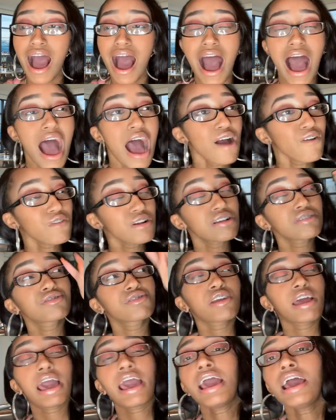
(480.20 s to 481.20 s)
I raise
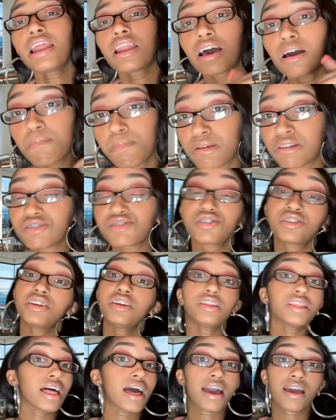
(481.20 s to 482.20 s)
her head up and
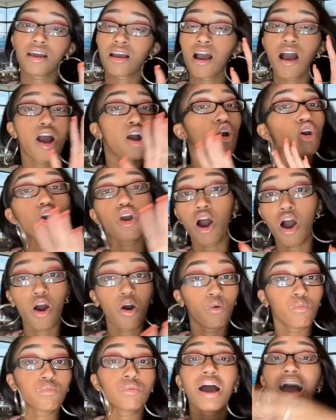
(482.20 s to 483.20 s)
she's like
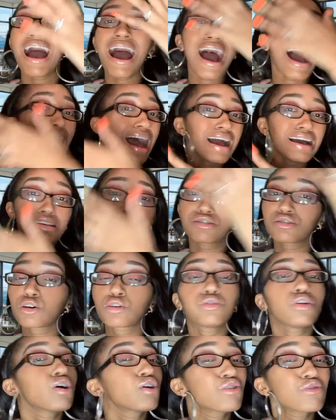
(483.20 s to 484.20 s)
gone, eyes
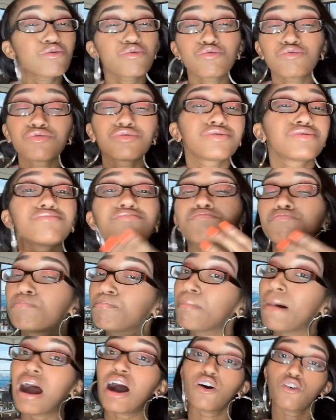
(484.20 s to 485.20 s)
closed,
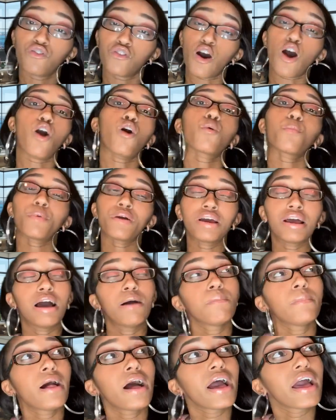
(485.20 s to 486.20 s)
mouth open.
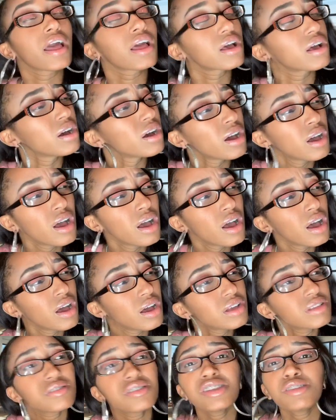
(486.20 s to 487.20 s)
I'm like,
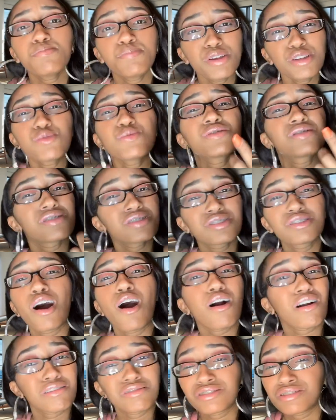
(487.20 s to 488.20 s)
this bitch was just
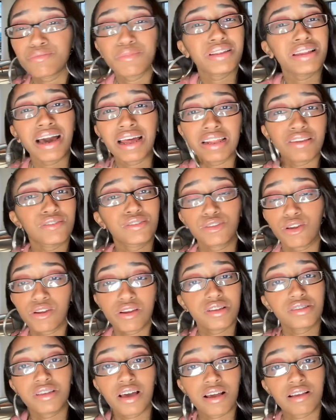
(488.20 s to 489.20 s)
talking to me not even
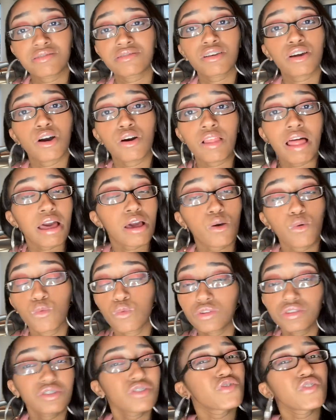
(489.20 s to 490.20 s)
30 seconds ago. Like,
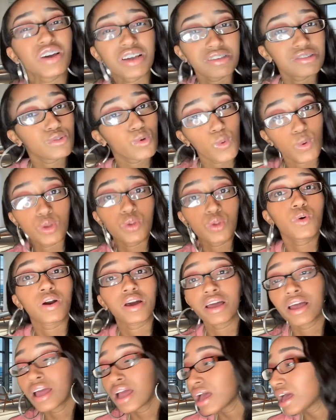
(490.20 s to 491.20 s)
what the fuck is going on?